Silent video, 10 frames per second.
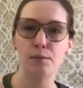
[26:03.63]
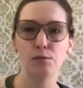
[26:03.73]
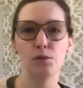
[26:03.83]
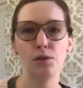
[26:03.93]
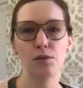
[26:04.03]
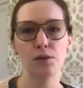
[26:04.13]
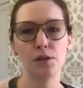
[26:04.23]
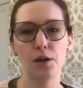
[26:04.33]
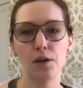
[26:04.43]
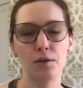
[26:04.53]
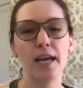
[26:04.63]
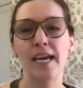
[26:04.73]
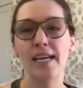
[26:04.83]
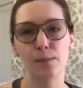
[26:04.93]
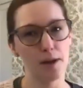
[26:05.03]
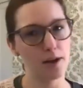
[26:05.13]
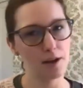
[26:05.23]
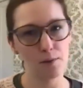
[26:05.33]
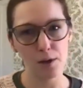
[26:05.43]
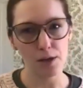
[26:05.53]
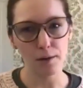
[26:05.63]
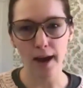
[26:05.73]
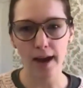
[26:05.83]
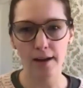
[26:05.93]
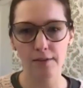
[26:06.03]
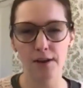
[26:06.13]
route you could go, depending on what you have.